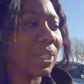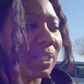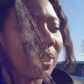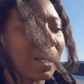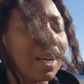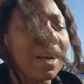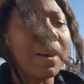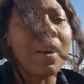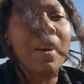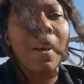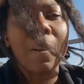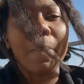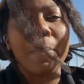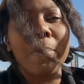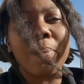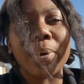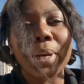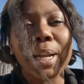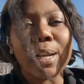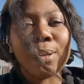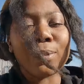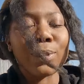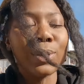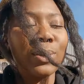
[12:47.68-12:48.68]
just gonna
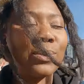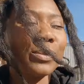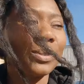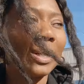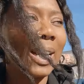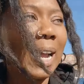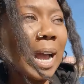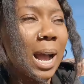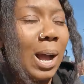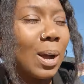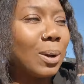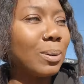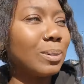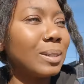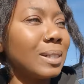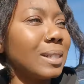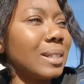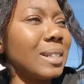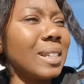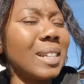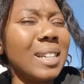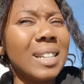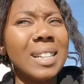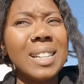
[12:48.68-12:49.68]
browse
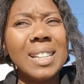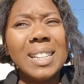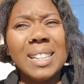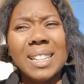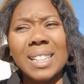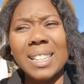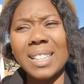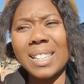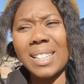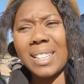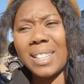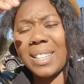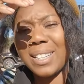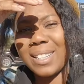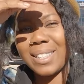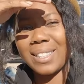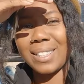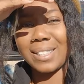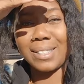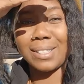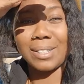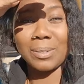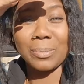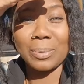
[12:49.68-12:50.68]
around.
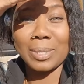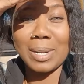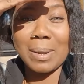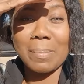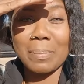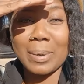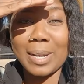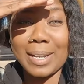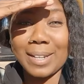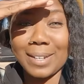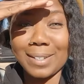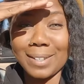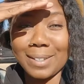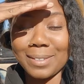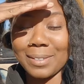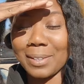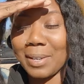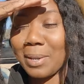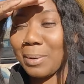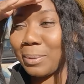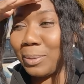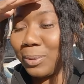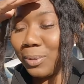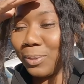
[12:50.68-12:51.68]
Like I said, we're not buying
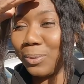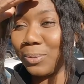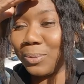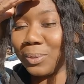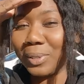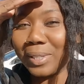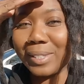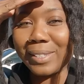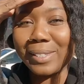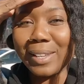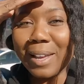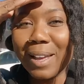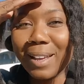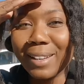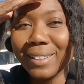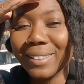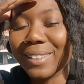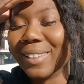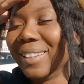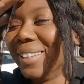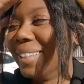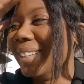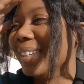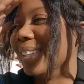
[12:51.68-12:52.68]
anything, which is really
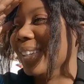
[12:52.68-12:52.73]
sad,